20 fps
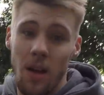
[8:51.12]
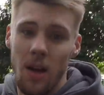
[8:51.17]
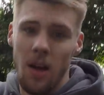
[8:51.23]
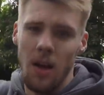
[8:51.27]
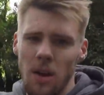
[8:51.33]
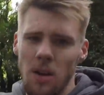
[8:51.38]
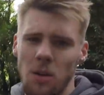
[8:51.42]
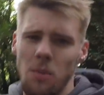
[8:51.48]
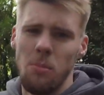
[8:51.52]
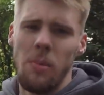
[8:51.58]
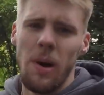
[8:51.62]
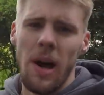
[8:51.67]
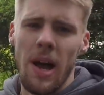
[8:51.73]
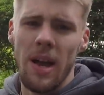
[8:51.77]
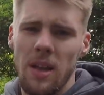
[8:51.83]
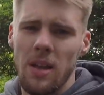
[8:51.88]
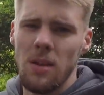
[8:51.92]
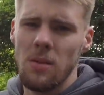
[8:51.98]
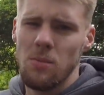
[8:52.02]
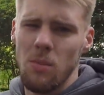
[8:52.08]
and I'm back.
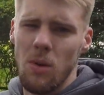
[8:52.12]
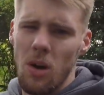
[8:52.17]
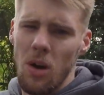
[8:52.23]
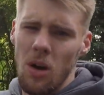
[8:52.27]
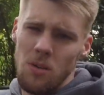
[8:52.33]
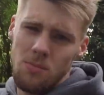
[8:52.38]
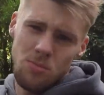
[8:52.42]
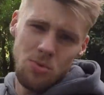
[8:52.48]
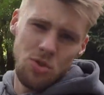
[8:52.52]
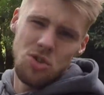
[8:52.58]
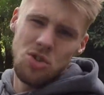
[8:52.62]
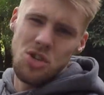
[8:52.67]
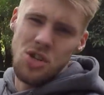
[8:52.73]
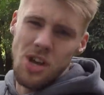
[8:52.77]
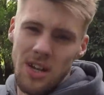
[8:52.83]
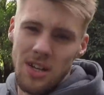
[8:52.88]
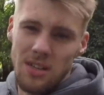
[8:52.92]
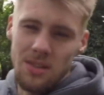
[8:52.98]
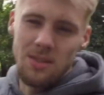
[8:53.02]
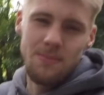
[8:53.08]
Just
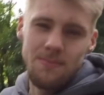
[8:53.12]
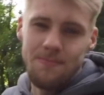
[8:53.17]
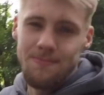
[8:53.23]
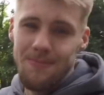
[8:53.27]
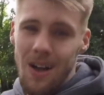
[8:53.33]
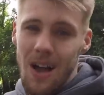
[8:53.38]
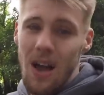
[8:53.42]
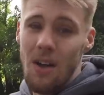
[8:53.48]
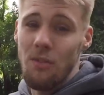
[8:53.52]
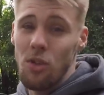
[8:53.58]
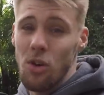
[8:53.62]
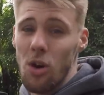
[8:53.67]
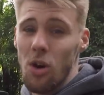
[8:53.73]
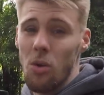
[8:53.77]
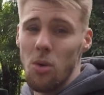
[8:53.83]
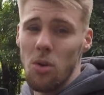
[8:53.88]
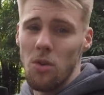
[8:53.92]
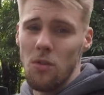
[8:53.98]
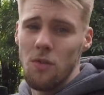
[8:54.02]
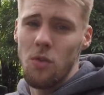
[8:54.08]
checked, I haven't got
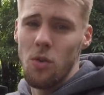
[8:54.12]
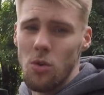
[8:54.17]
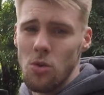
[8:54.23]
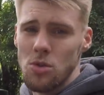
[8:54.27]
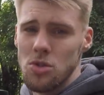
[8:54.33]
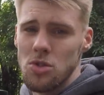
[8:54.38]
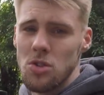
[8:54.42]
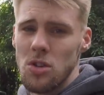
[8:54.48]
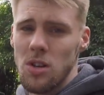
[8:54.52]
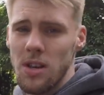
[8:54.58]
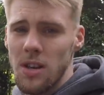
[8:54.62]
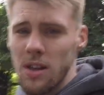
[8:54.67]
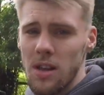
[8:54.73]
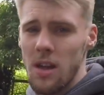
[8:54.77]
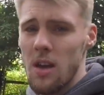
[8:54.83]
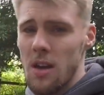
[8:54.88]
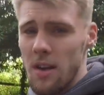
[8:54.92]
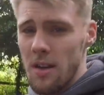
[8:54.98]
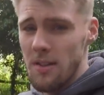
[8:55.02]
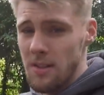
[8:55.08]
one, unfortunately.
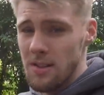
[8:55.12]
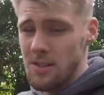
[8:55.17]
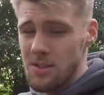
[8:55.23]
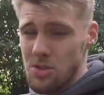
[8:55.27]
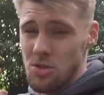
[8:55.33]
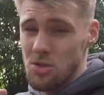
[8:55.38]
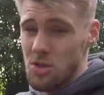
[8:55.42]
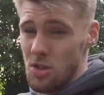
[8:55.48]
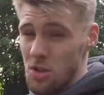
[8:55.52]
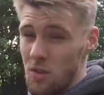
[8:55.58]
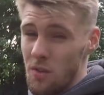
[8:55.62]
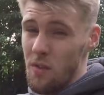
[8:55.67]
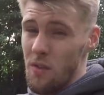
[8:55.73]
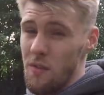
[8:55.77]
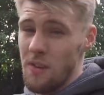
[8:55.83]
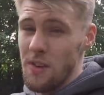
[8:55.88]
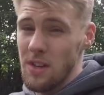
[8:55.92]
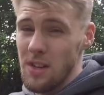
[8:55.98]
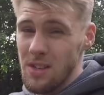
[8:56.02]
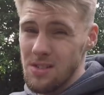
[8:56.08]
This is just another
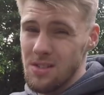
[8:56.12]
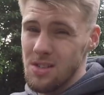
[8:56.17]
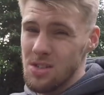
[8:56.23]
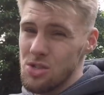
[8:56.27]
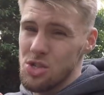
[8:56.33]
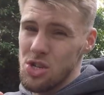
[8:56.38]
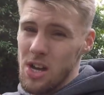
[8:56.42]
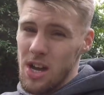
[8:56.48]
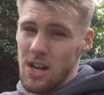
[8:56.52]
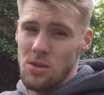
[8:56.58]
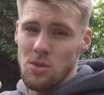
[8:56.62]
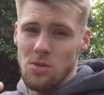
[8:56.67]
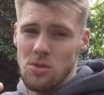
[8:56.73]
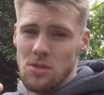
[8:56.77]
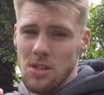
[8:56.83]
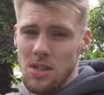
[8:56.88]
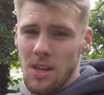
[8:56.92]
thing to check, just in